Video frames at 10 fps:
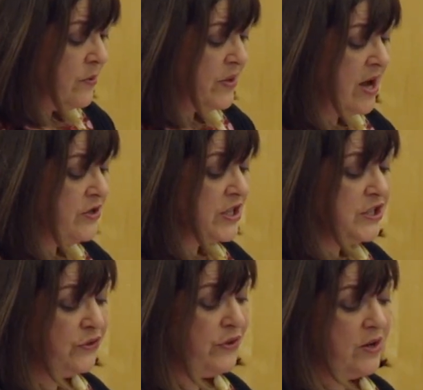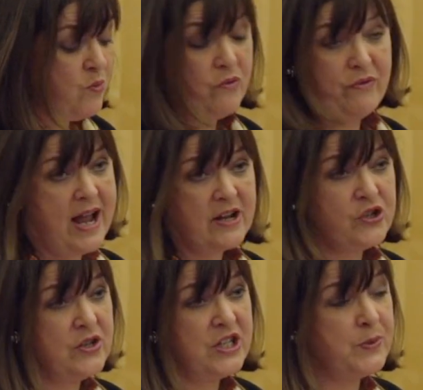without considering what
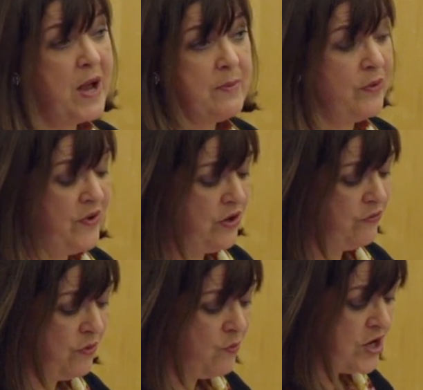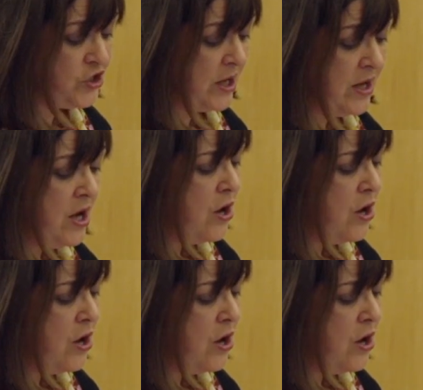reaction this might provoke from Russia,